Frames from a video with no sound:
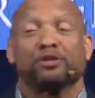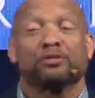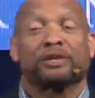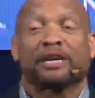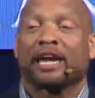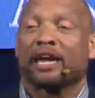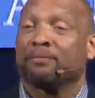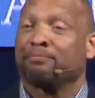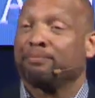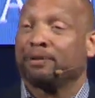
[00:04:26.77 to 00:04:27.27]
you
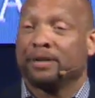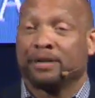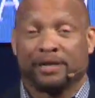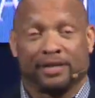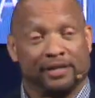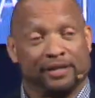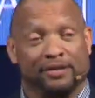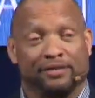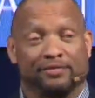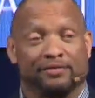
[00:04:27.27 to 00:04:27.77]
can't
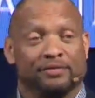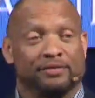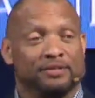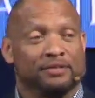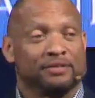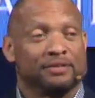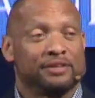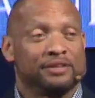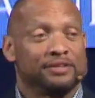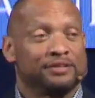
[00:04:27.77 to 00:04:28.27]
believe.
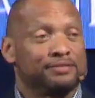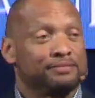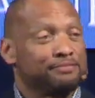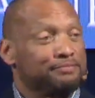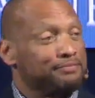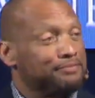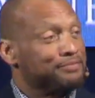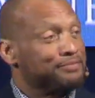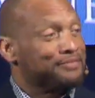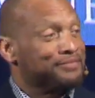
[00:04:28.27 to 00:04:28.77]

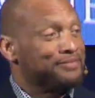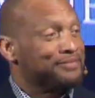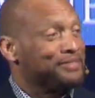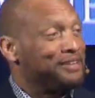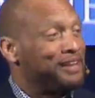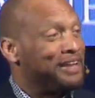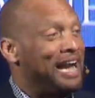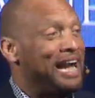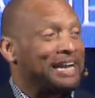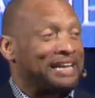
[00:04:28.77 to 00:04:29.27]

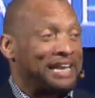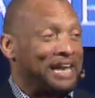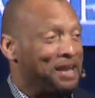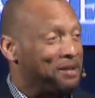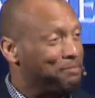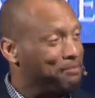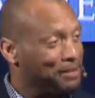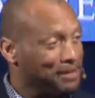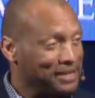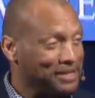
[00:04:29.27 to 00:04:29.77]
I
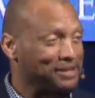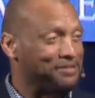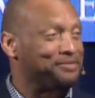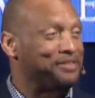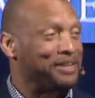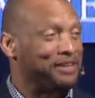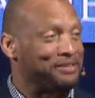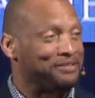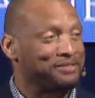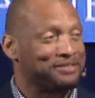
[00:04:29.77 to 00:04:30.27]
can't believe
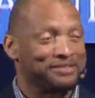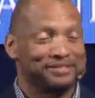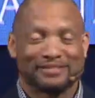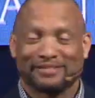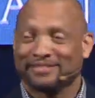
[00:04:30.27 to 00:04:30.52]
this.